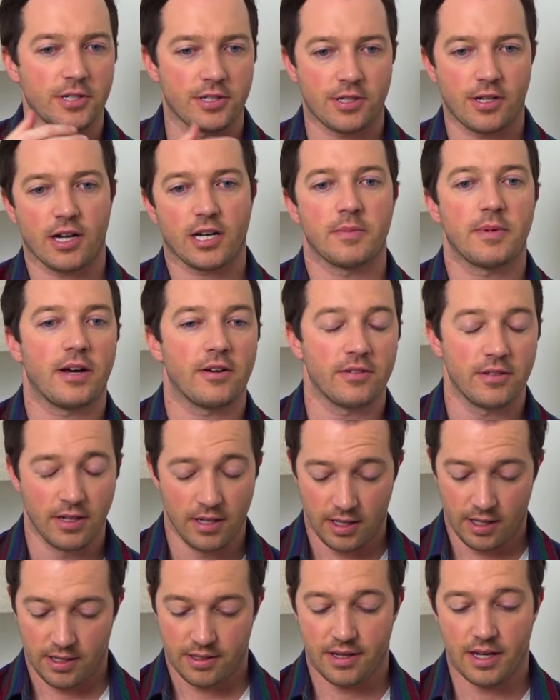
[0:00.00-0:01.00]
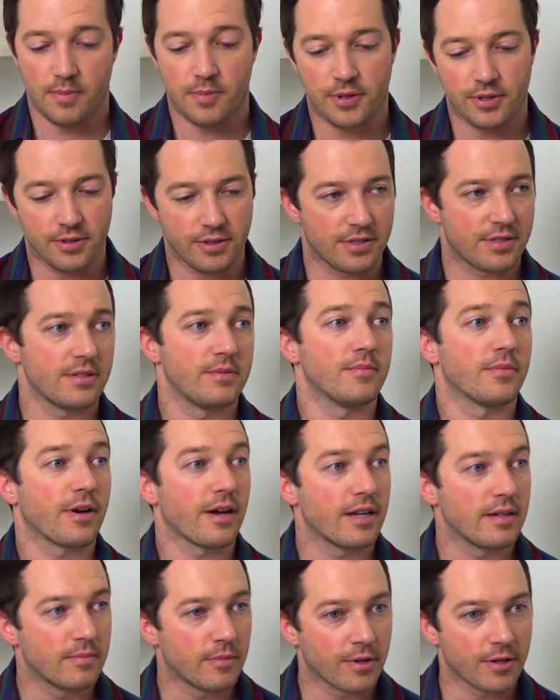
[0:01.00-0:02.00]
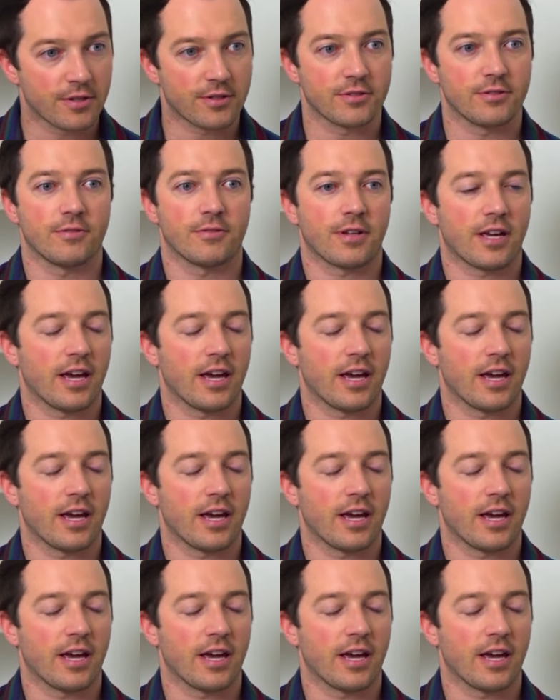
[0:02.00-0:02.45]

were just talking about Nate Burleson, Brandon Marshall,